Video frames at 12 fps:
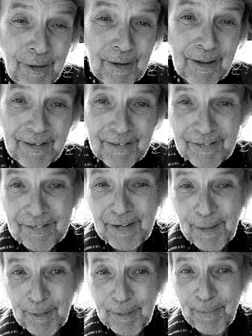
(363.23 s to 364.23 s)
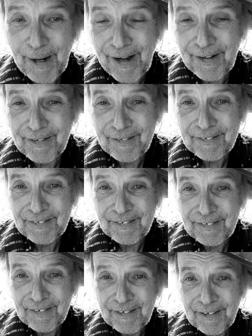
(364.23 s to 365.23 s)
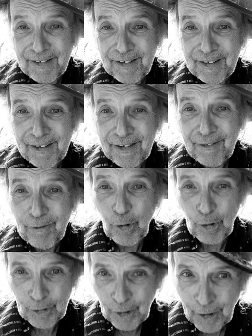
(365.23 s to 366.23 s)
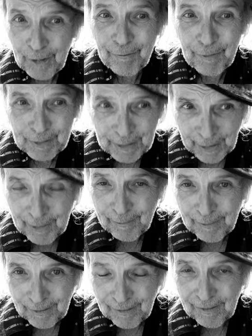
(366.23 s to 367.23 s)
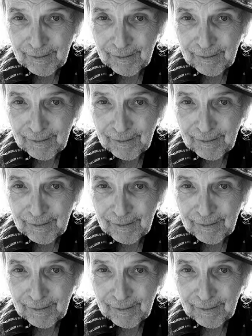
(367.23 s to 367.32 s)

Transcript: in the summer palace for an unforgettable,